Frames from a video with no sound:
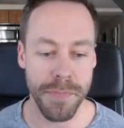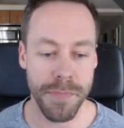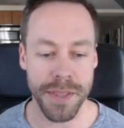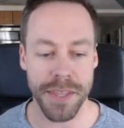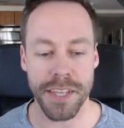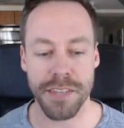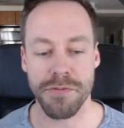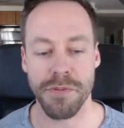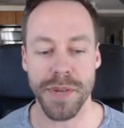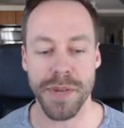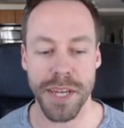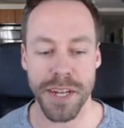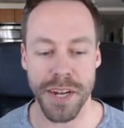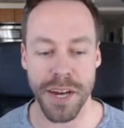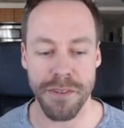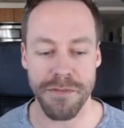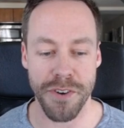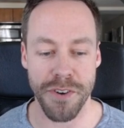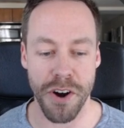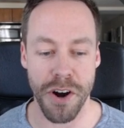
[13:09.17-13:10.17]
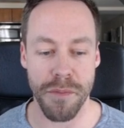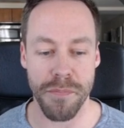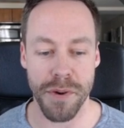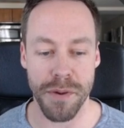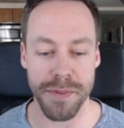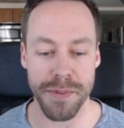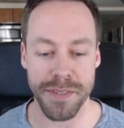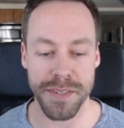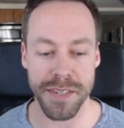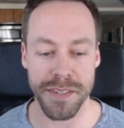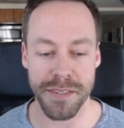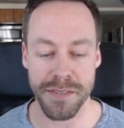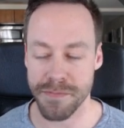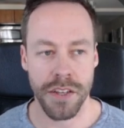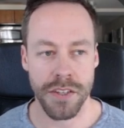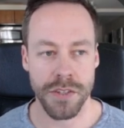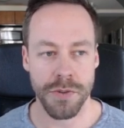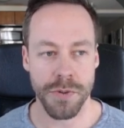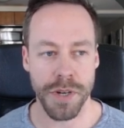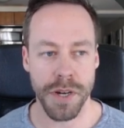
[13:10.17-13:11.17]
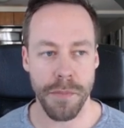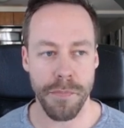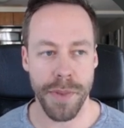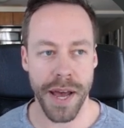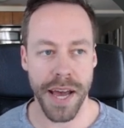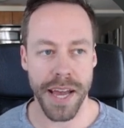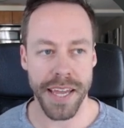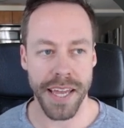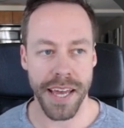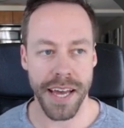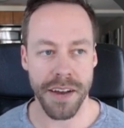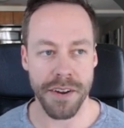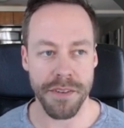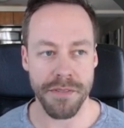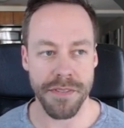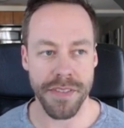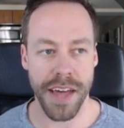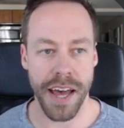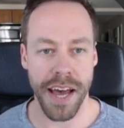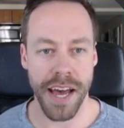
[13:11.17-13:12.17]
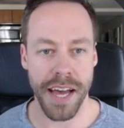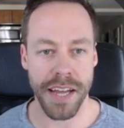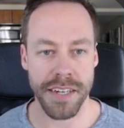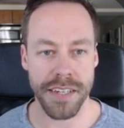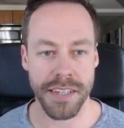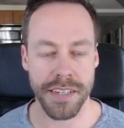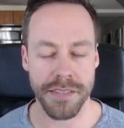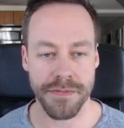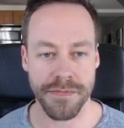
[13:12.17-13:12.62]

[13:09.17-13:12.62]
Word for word: But this will be enough for our purposes. So we're gonna back out of that.